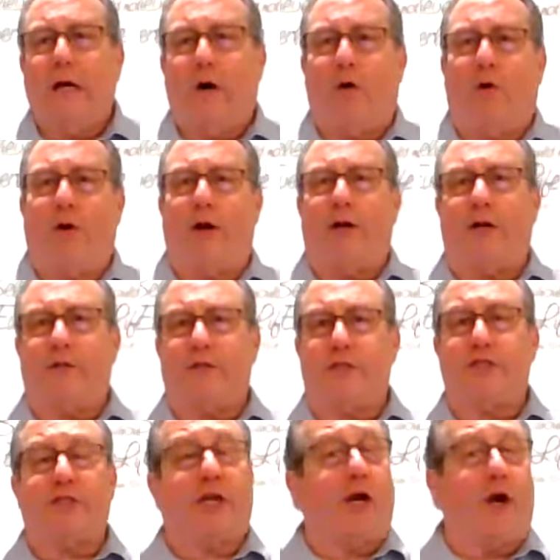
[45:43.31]
or to
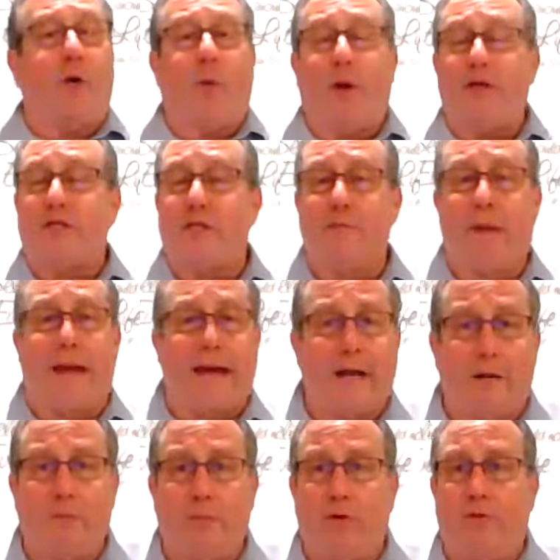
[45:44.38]
scare away some
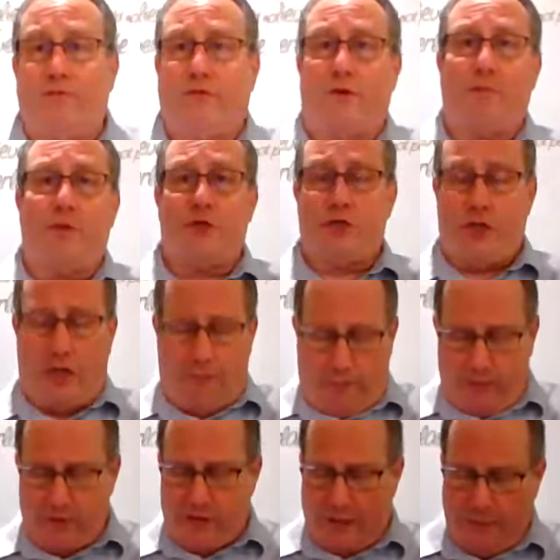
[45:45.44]
animal from the sheep
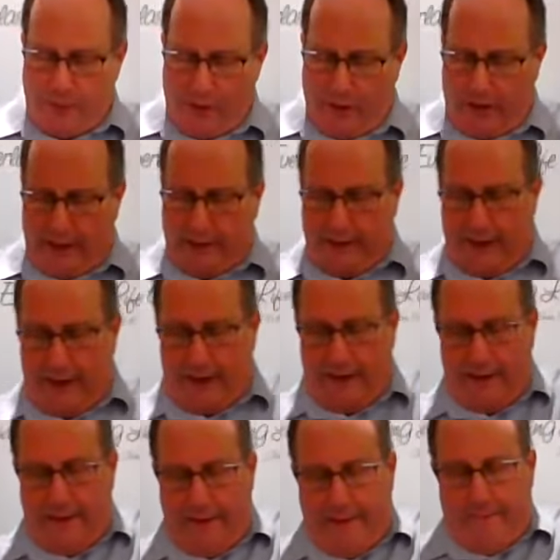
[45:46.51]
or something like that,